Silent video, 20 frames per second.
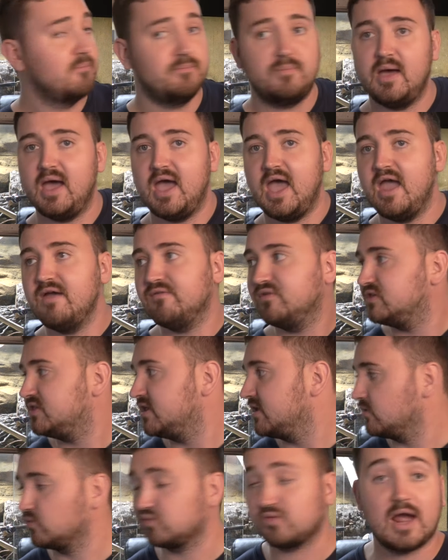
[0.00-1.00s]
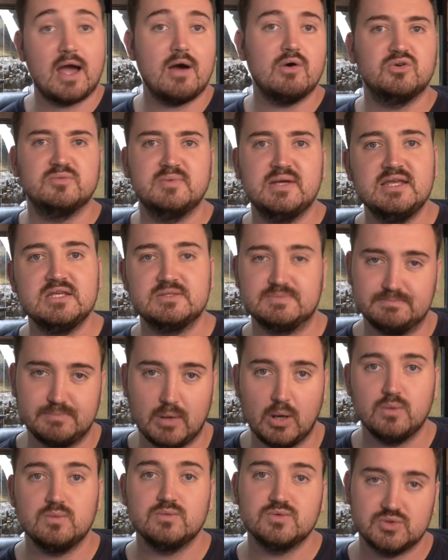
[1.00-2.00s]
but everything around me is
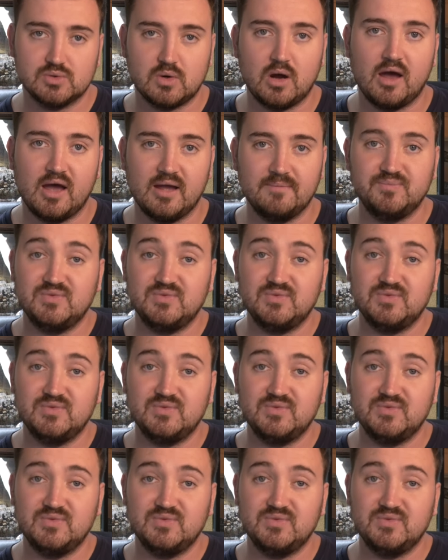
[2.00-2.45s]
bone dry.